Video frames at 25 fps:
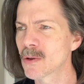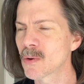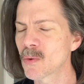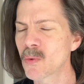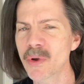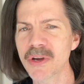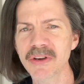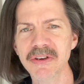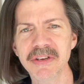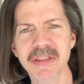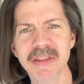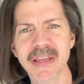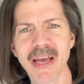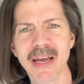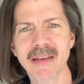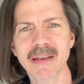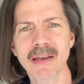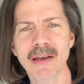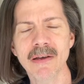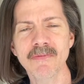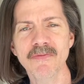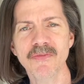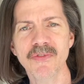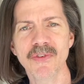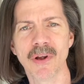Where did that
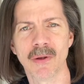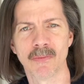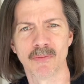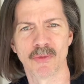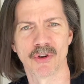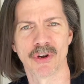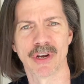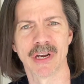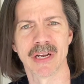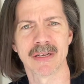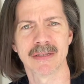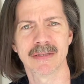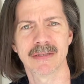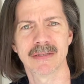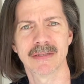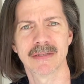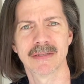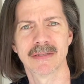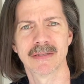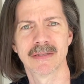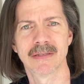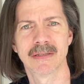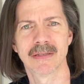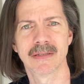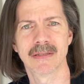come from, Chris?
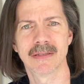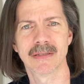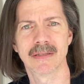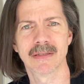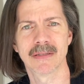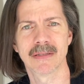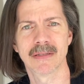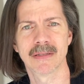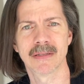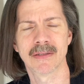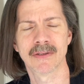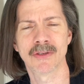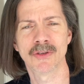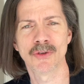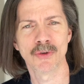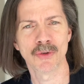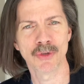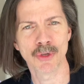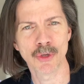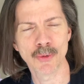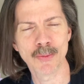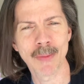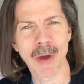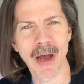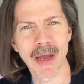you
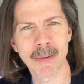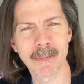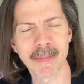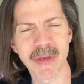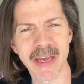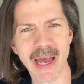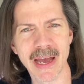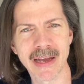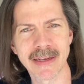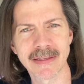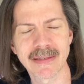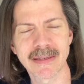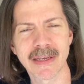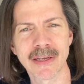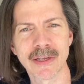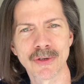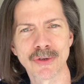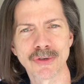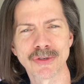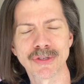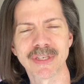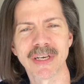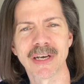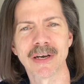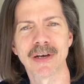you might be asking
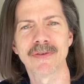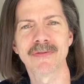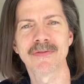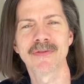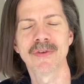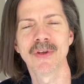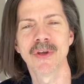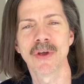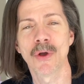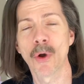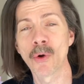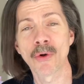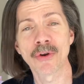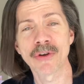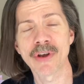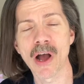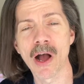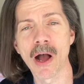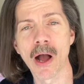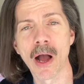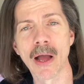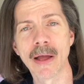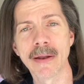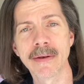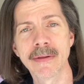yourself, or
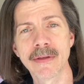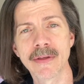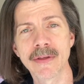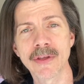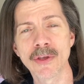not.